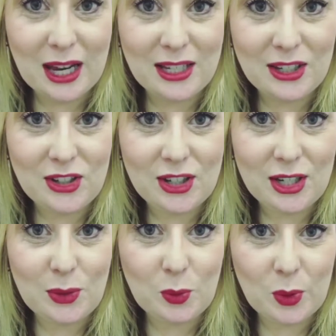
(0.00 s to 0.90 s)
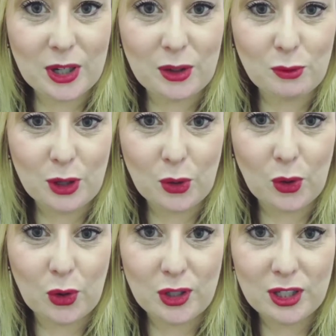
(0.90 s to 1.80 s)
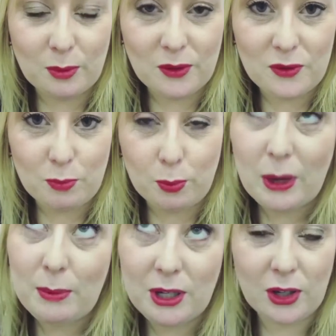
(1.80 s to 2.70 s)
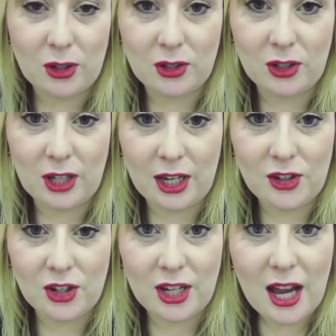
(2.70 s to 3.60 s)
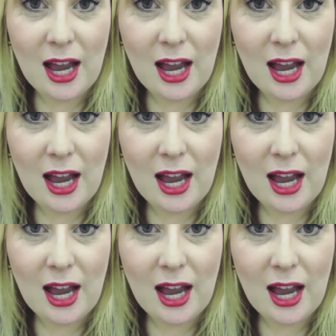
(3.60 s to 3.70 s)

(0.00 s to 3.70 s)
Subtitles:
and she will record some of maybe the consultation